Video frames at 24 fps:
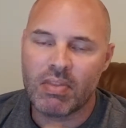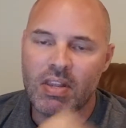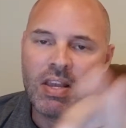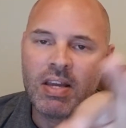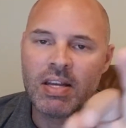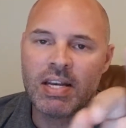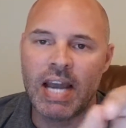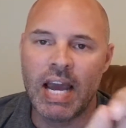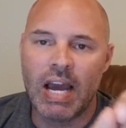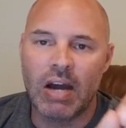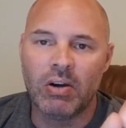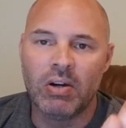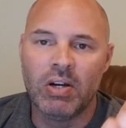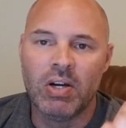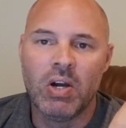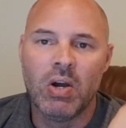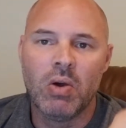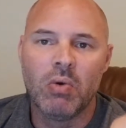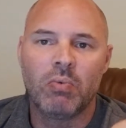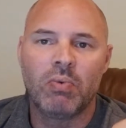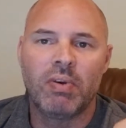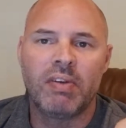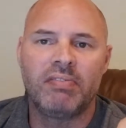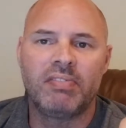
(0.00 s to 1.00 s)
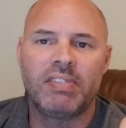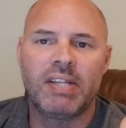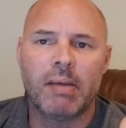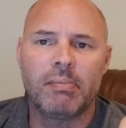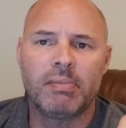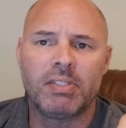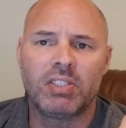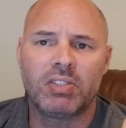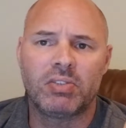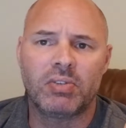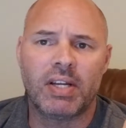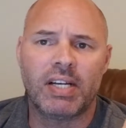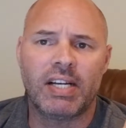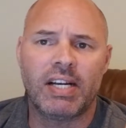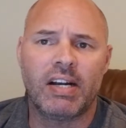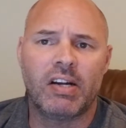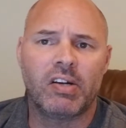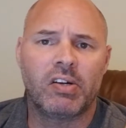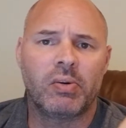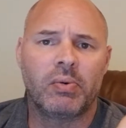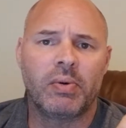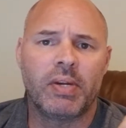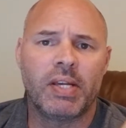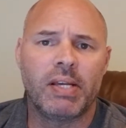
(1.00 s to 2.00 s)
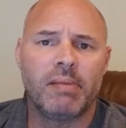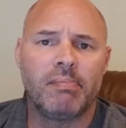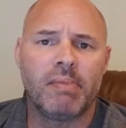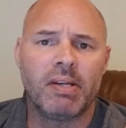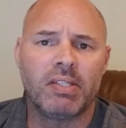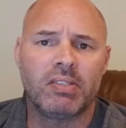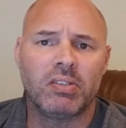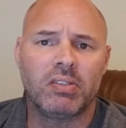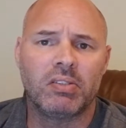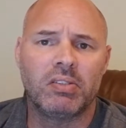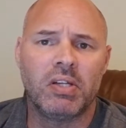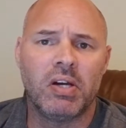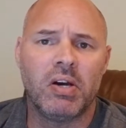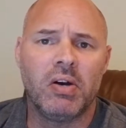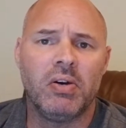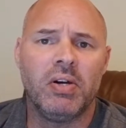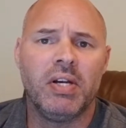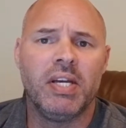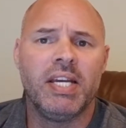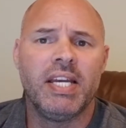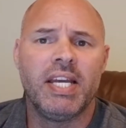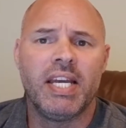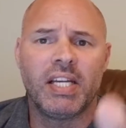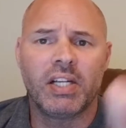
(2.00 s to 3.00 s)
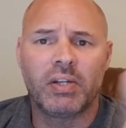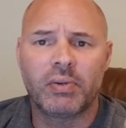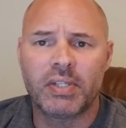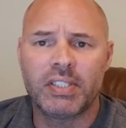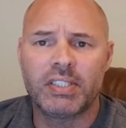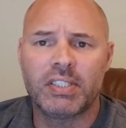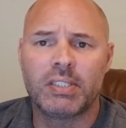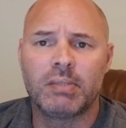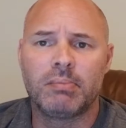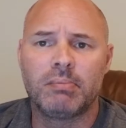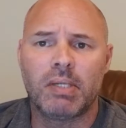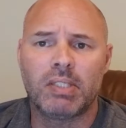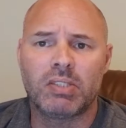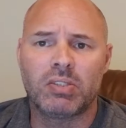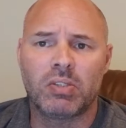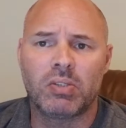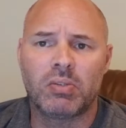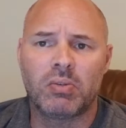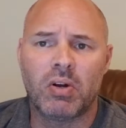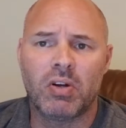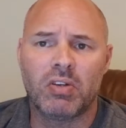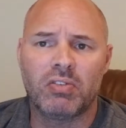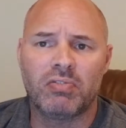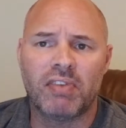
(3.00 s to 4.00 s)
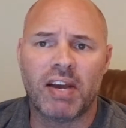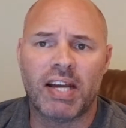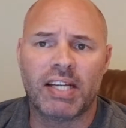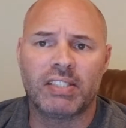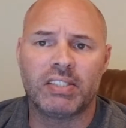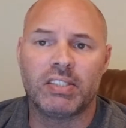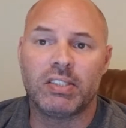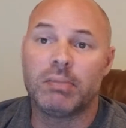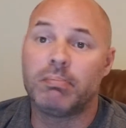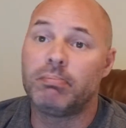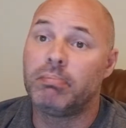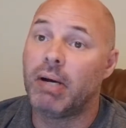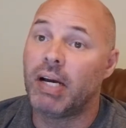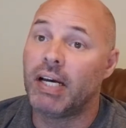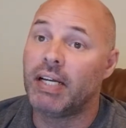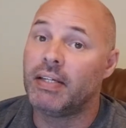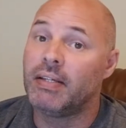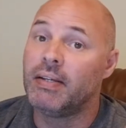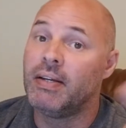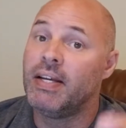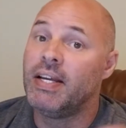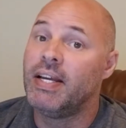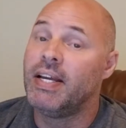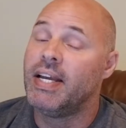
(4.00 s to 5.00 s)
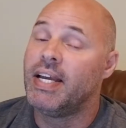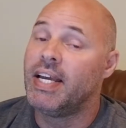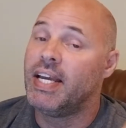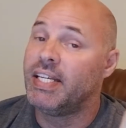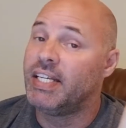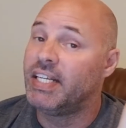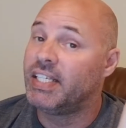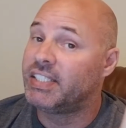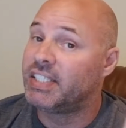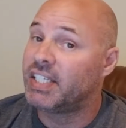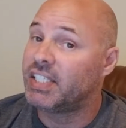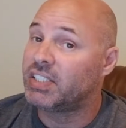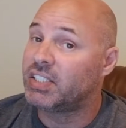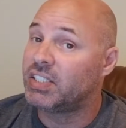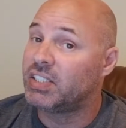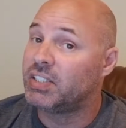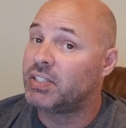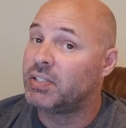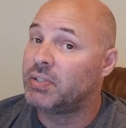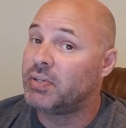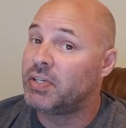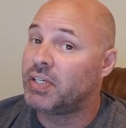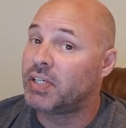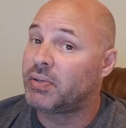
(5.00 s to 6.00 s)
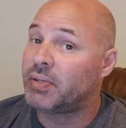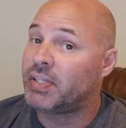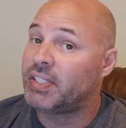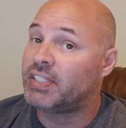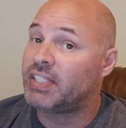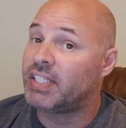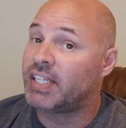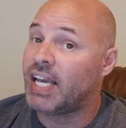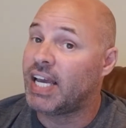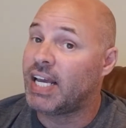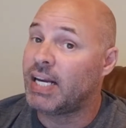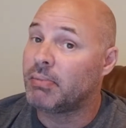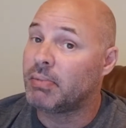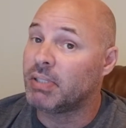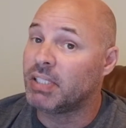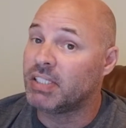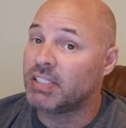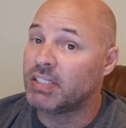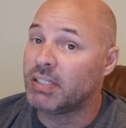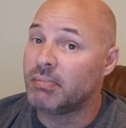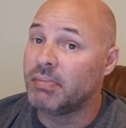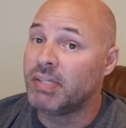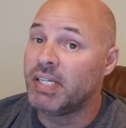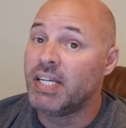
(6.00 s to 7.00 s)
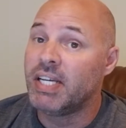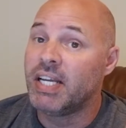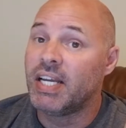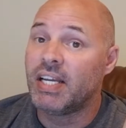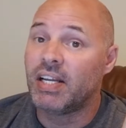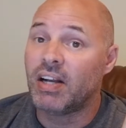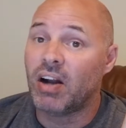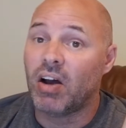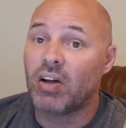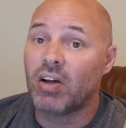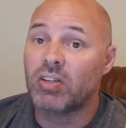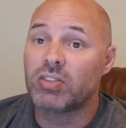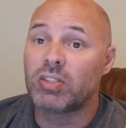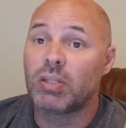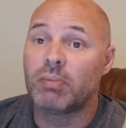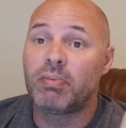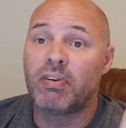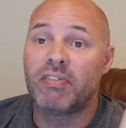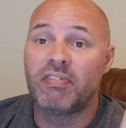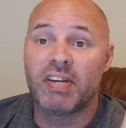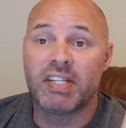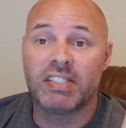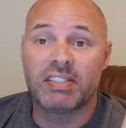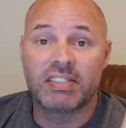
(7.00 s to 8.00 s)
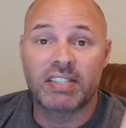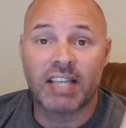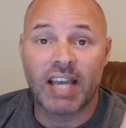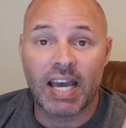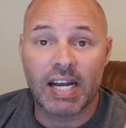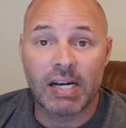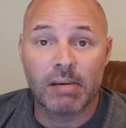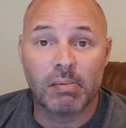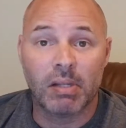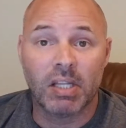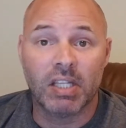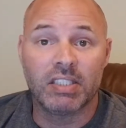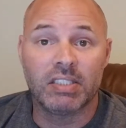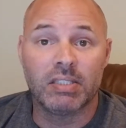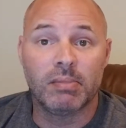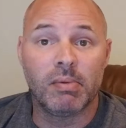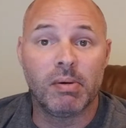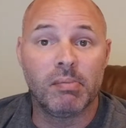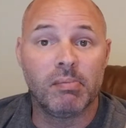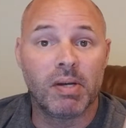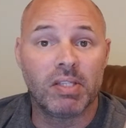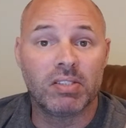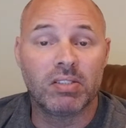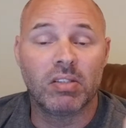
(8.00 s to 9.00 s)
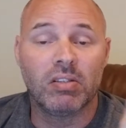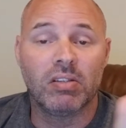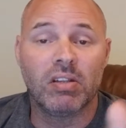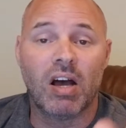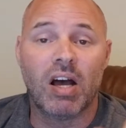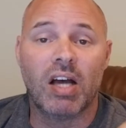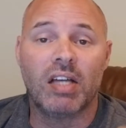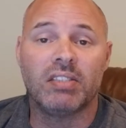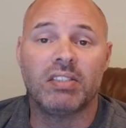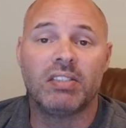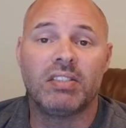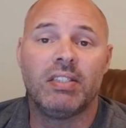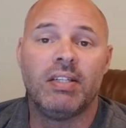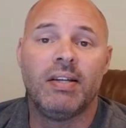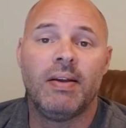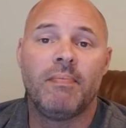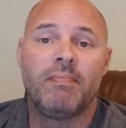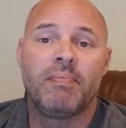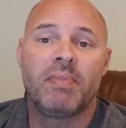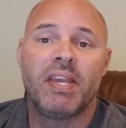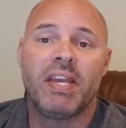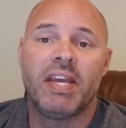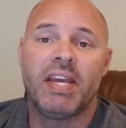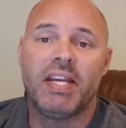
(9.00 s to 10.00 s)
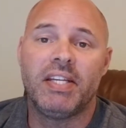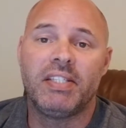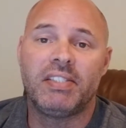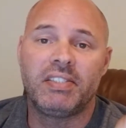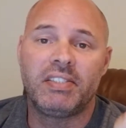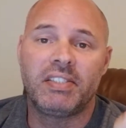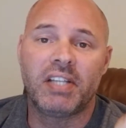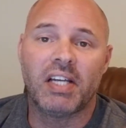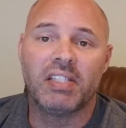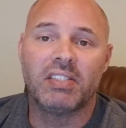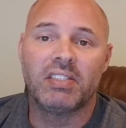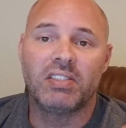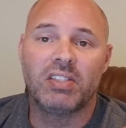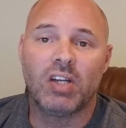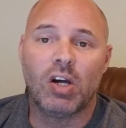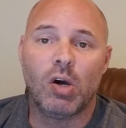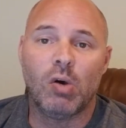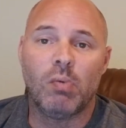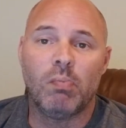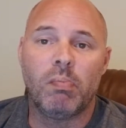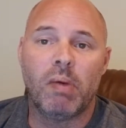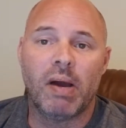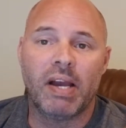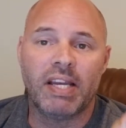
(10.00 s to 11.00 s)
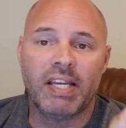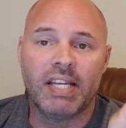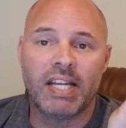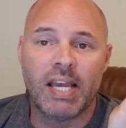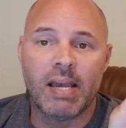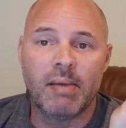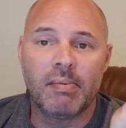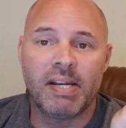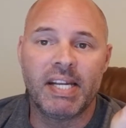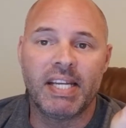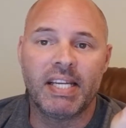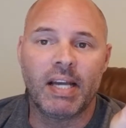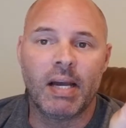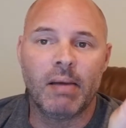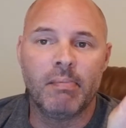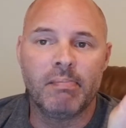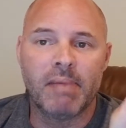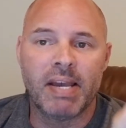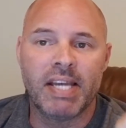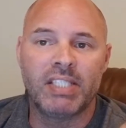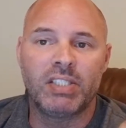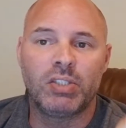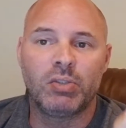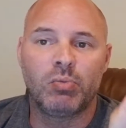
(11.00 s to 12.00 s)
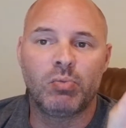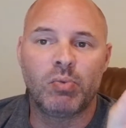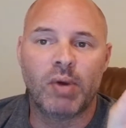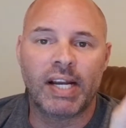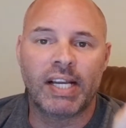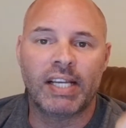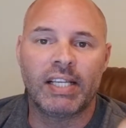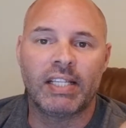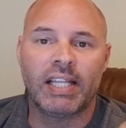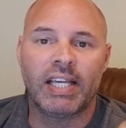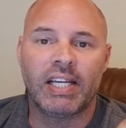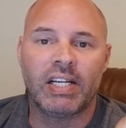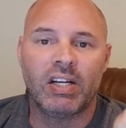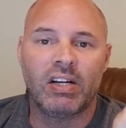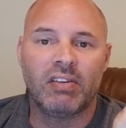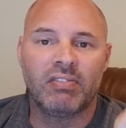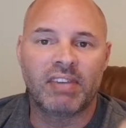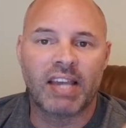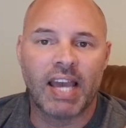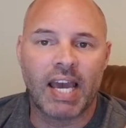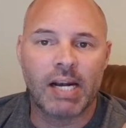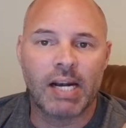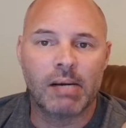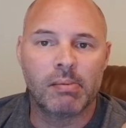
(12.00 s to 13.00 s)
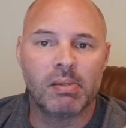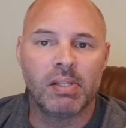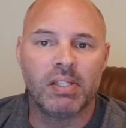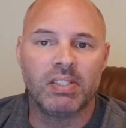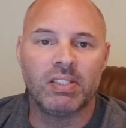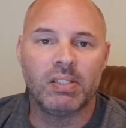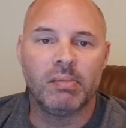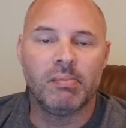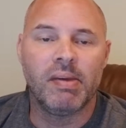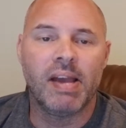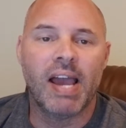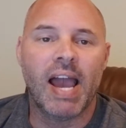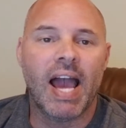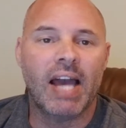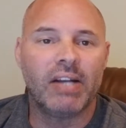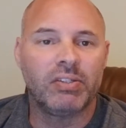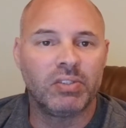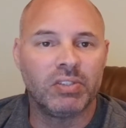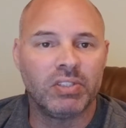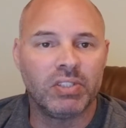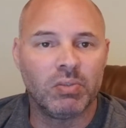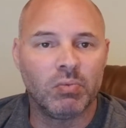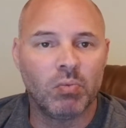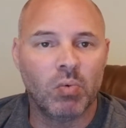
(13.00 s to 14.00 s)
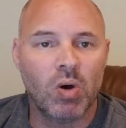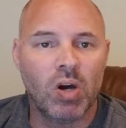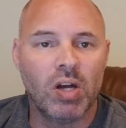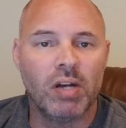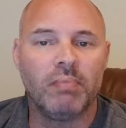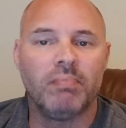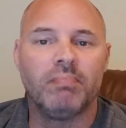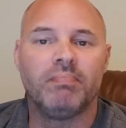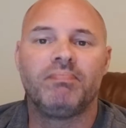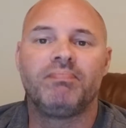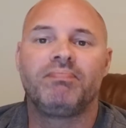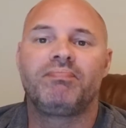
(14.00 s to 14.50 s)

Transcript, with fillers: Now, we've demonstrated how Korean mistletoe increases muscle growth factors, but in addition to increasing anabolism, it also prevents catabolism or muscle loss. It does so by inhibiting a major regulator of catabolism, atrogin 1.